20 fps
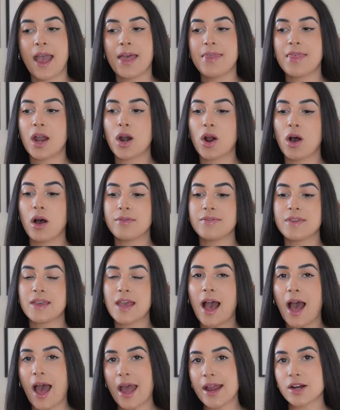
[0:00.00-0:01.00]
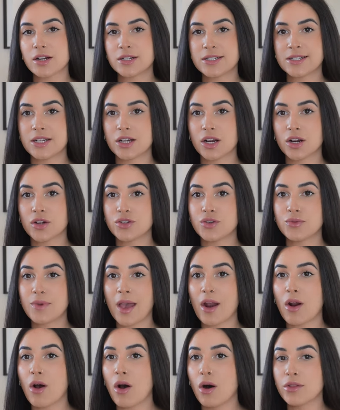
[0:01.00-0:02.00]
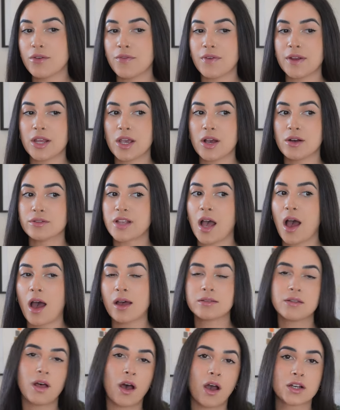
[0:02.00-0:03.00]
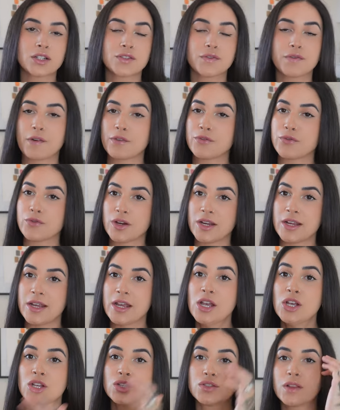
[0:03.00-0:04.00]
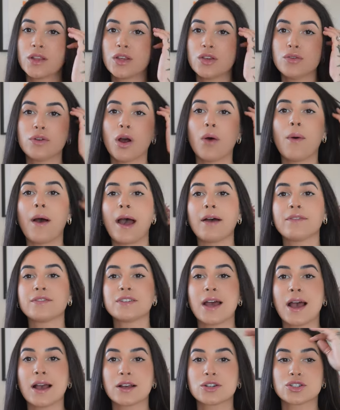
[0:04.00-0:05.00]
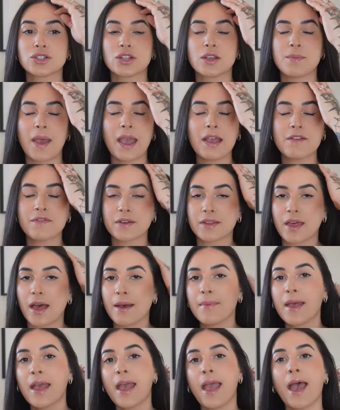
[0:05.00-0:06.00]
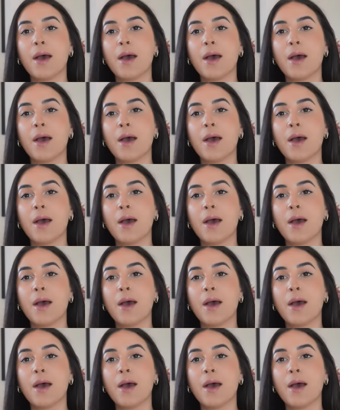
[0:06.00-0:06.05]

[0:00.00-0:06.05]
And then on the higher tier, you get all the videos unlocked for free so that you don't have to actually pay for them.